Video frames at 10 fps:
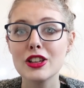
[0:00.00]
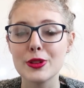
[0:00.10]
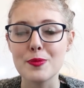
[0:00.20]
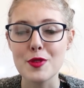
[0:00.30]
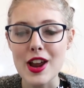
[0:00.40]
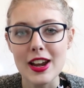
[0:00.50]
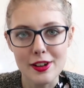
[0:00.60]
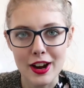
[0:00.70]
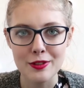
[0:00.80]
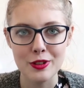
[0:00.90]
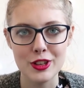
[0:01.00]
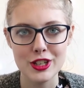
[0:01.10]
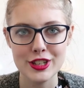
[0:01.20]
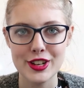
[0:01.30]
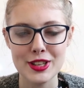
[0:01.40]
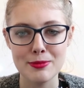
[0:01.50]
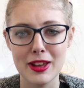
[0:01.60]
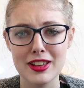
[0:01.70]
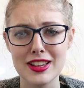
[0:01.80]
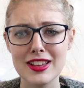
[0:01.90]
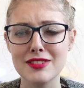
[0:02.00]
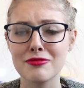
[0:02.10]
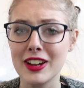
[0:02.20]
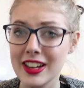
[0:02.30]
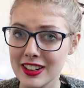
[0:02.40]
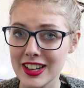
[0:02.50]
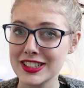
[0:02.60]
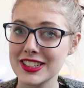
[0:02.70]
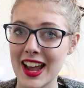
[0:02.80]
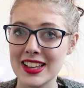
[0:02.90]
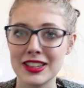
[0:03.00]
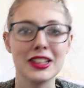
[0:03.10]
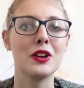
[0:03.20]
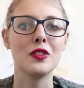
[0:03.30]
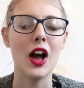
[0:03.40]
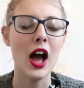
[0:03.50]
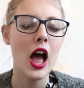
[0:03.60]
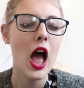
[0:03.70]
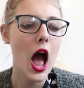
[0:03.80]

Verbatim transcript: so I'm really grateful that she does because it's really nice to get something off her